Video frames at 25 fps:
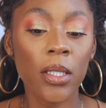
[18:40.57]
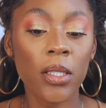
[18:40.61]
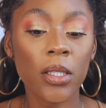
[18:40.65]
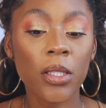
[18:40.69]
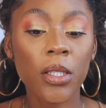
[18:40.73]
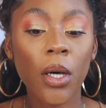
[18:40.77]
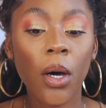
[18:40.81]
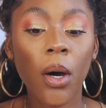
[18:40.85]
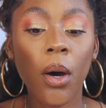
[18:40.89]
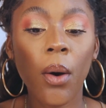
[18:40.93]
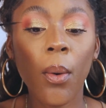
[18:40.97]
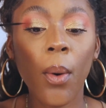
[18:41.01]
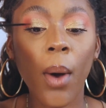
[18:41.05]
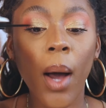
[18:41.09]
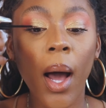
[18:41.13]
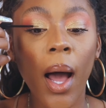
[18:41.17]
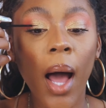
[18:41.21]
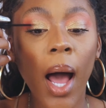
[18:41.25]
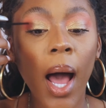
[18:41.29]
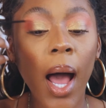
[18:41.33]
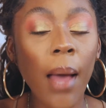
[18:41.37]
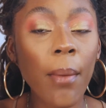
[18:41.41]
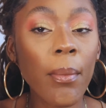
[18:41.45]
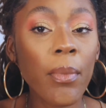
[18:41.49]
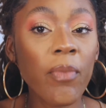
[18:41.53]
so
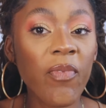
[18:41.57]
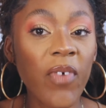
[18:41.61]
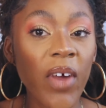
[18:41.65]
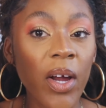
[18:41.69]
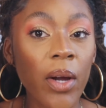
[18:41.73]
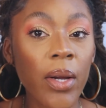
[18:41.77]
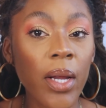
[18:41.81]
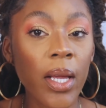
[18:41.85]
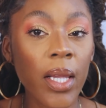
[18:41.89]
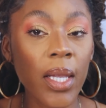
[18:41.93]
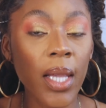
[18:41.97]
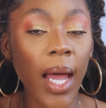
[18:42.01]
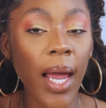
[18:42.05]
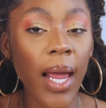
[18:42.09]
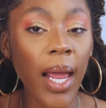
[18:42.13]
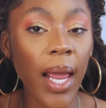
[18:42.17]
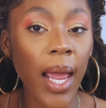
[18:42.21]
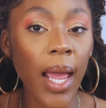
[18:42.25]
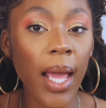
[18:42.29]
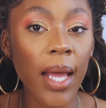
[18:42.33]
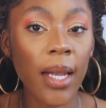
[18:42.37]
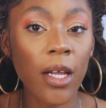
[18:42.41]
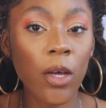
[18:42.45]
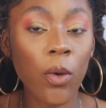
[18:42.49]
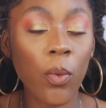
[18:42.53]
I'm very
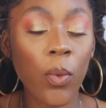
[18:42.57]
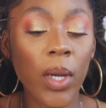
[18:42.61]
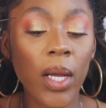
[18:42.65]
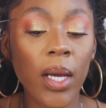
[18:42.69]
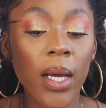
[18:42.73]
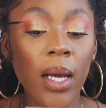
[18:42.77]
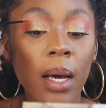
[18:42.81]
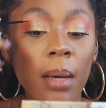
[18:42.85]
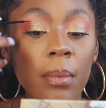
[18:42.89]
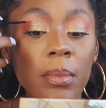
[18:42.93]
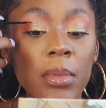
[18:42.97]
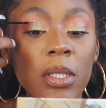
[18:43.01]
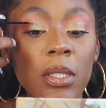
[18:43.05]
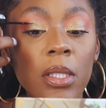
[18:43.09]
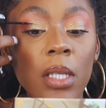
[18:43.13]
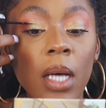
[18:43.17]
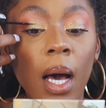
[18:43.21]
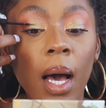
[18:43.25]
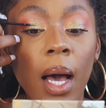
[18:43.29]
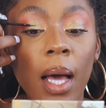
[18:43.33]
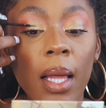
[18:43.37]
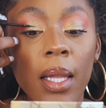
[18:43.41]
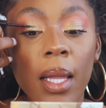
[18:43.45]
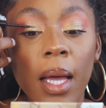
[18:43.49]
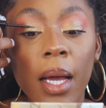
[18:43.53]
light-handed when it comes to
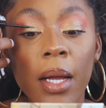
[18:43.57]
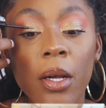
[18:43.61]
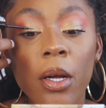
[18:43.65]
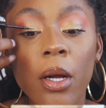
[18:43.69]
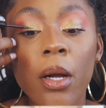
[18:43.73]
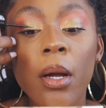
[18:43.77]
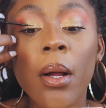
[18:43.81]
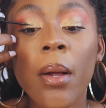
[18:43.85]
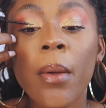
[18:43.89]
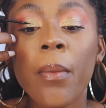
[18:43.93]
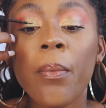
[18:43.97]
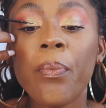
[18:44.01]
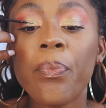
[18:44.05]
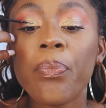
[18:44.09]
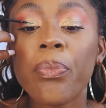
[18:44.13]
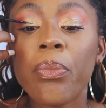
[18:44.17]
eyeliner